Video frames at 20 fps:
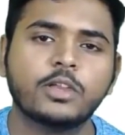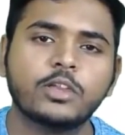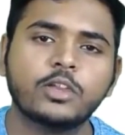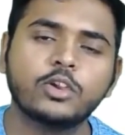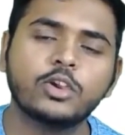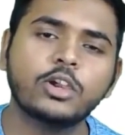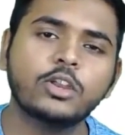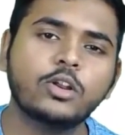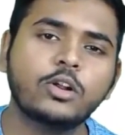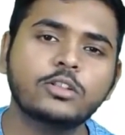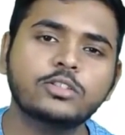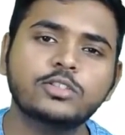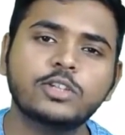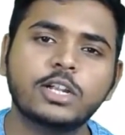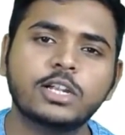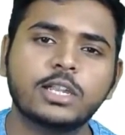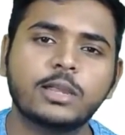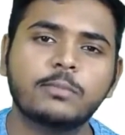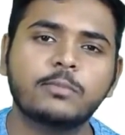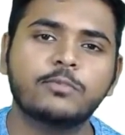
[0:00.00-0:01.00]
You can also
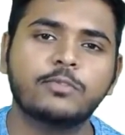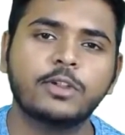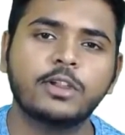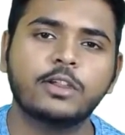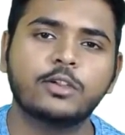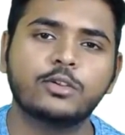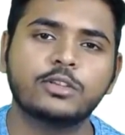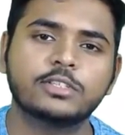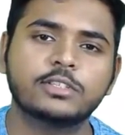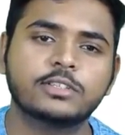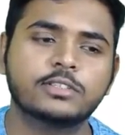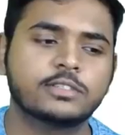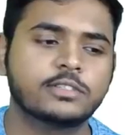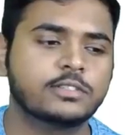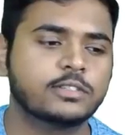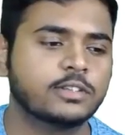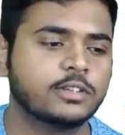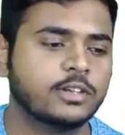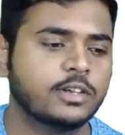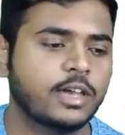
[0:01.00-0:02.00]
attempt free
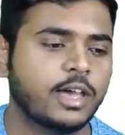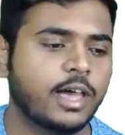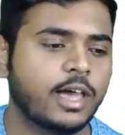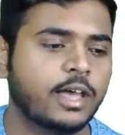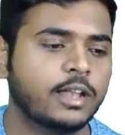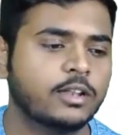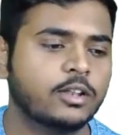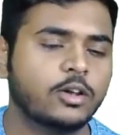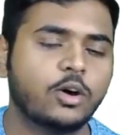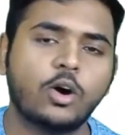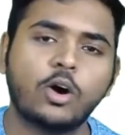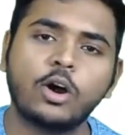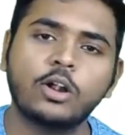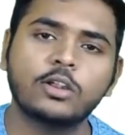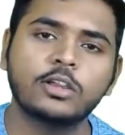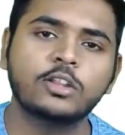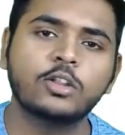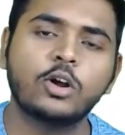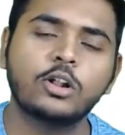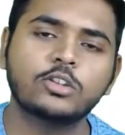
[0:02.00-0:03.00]
quizzes and
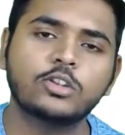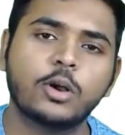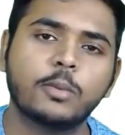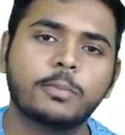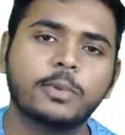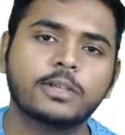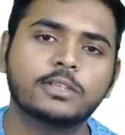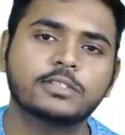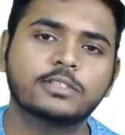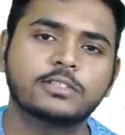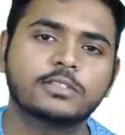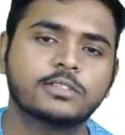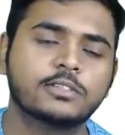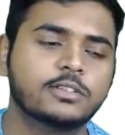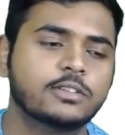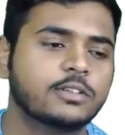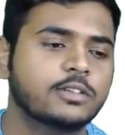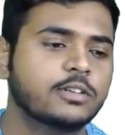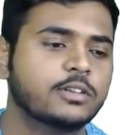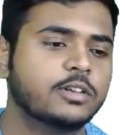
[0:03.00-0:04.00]
in all topics
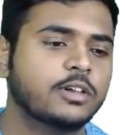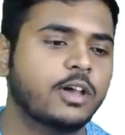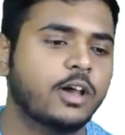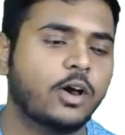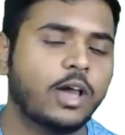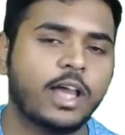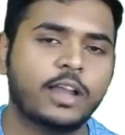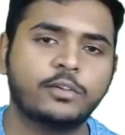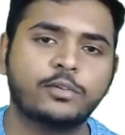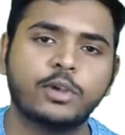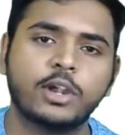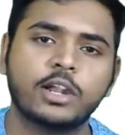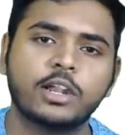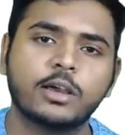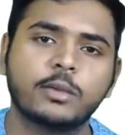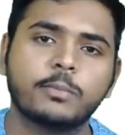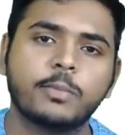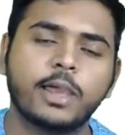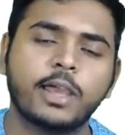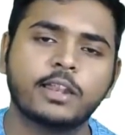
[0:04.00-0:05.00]
at
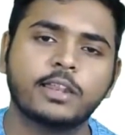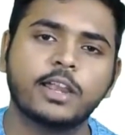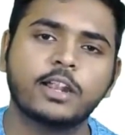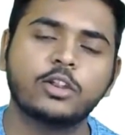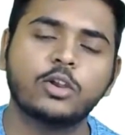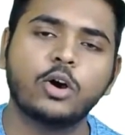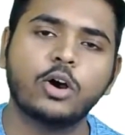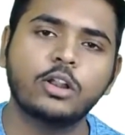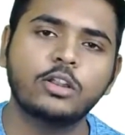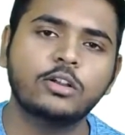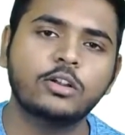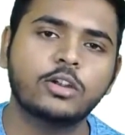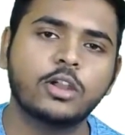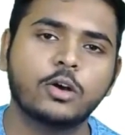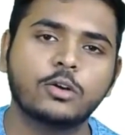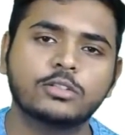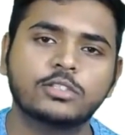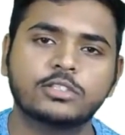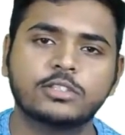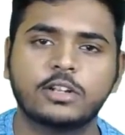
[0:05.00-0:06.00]
GradeUp and get all your
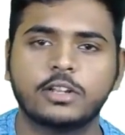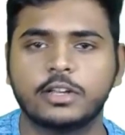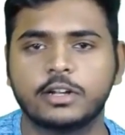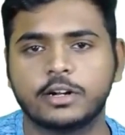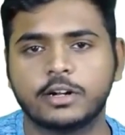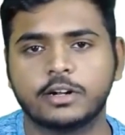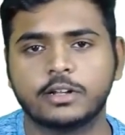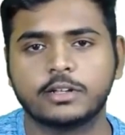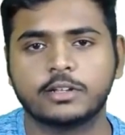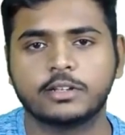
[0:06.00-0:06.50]
doubts cleared.